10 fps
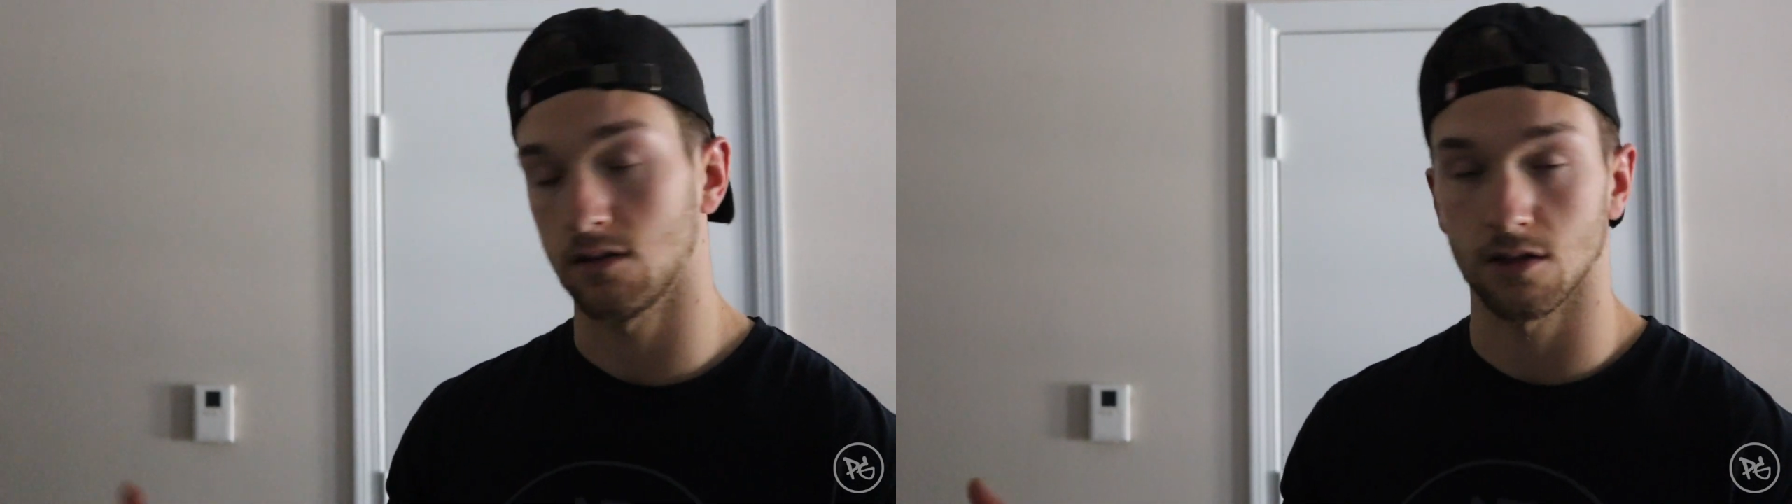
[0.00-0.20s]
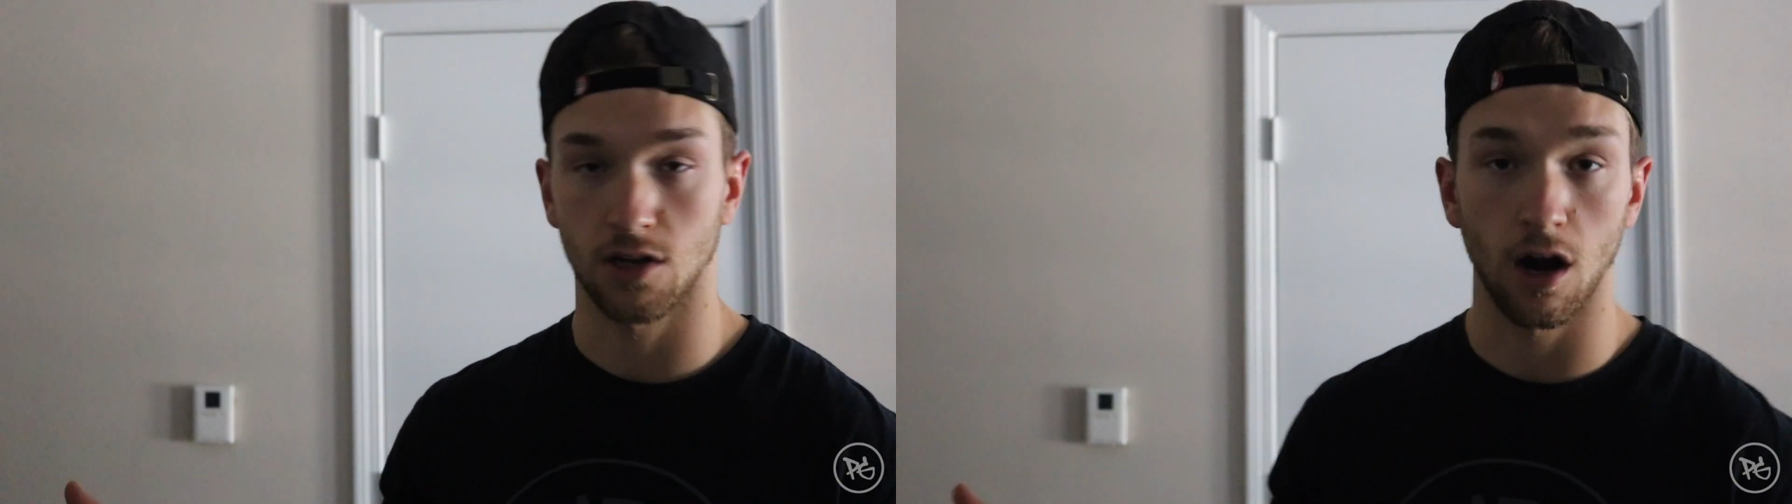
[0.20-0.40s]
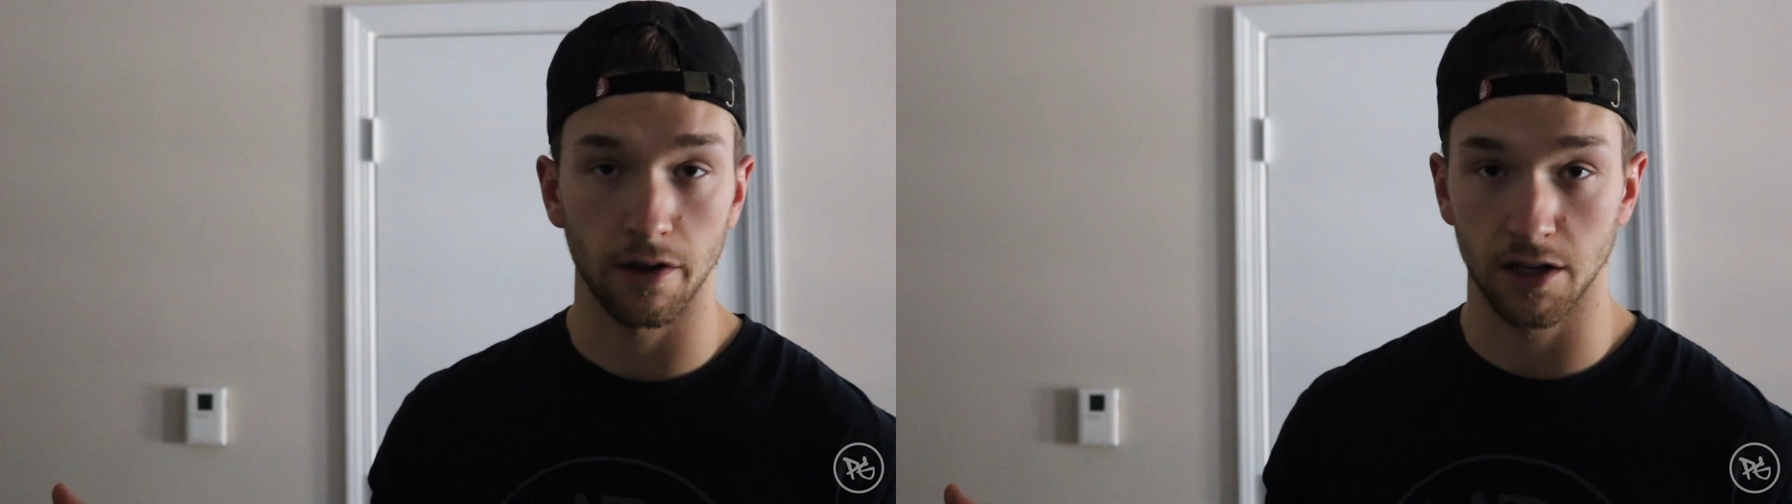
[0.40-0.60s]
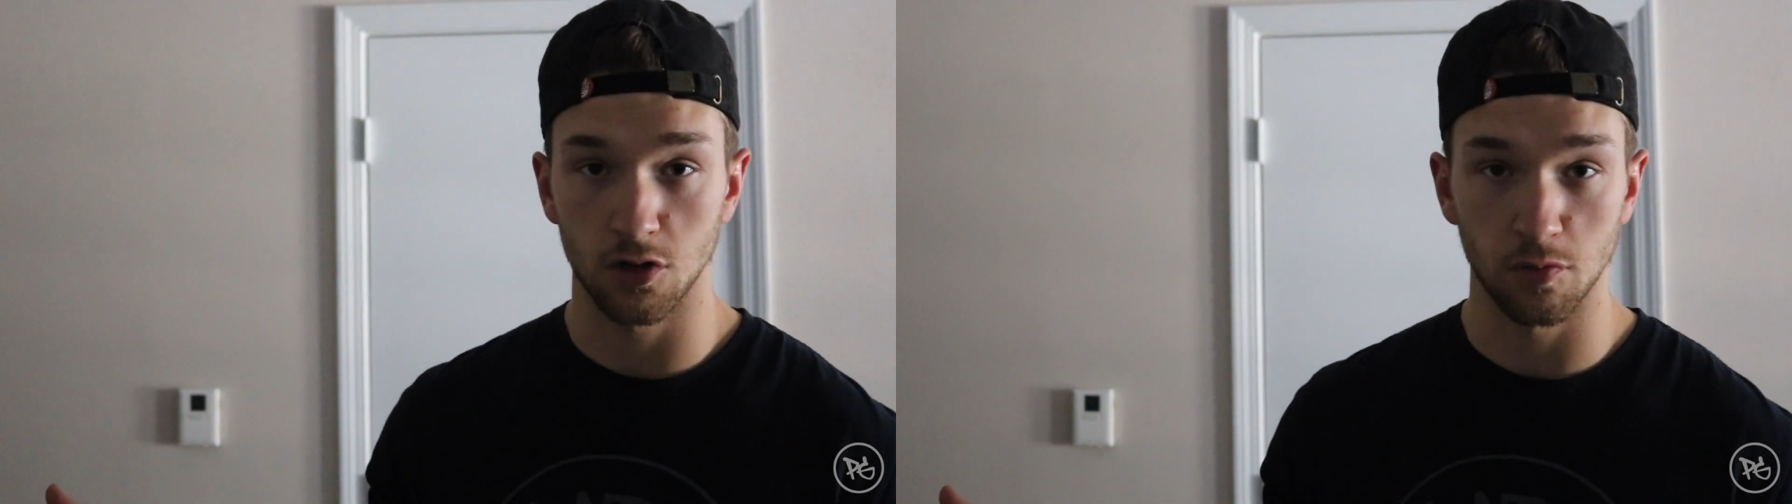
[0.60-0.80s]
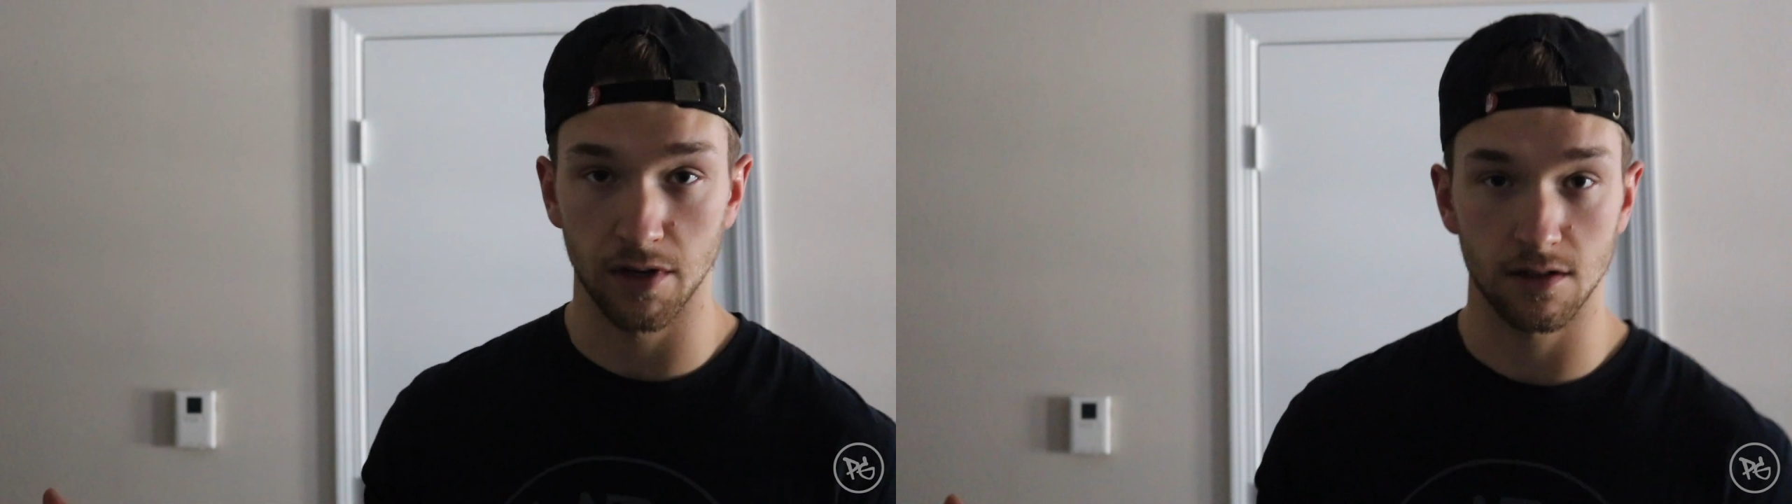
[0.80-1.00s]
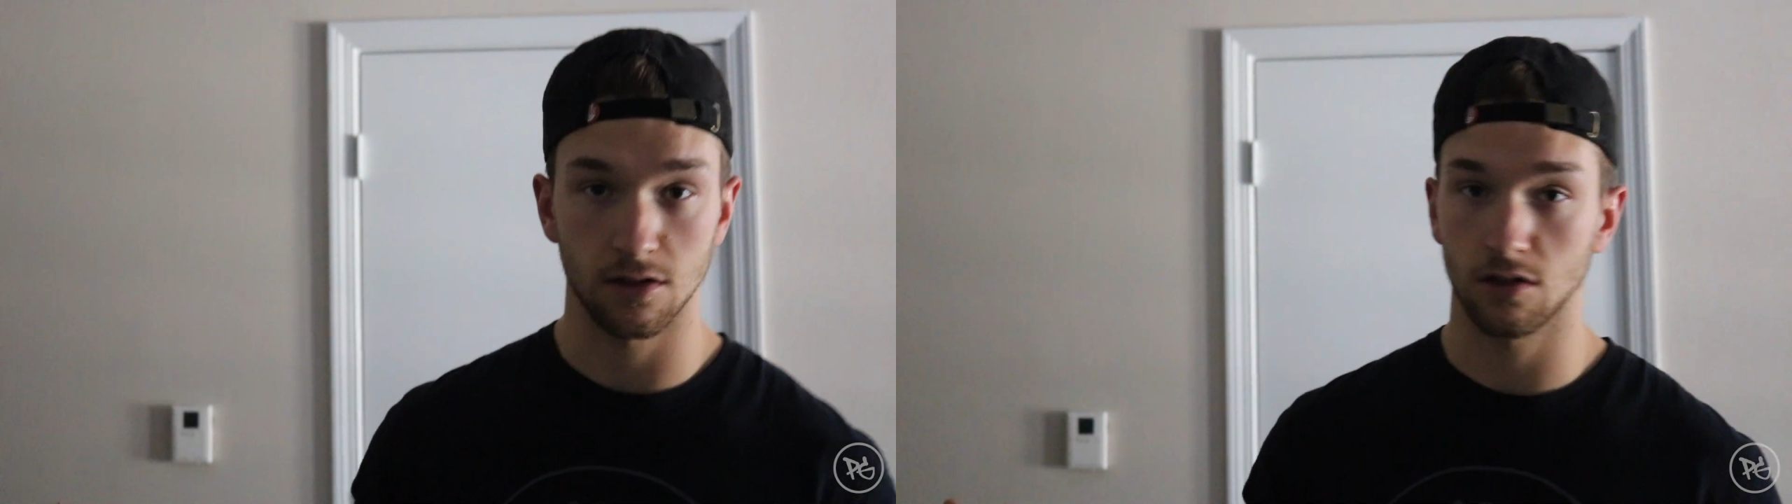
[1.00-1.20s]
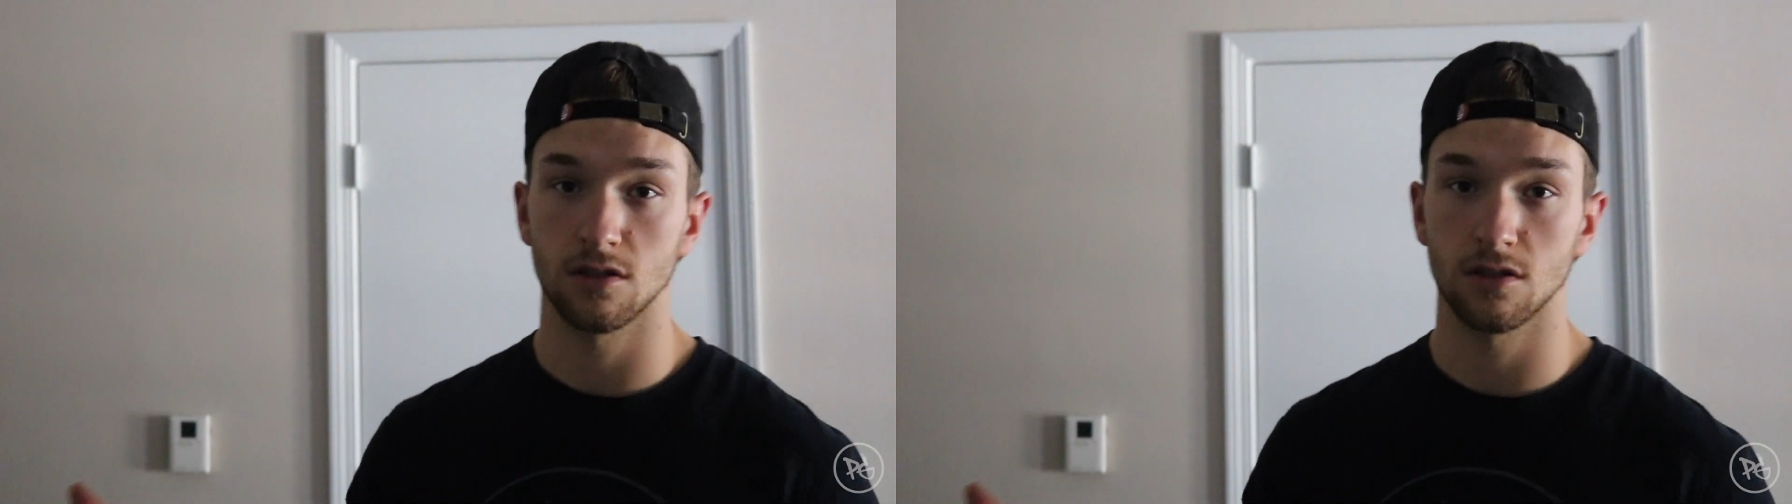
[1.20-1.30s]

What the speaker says: start like a new business,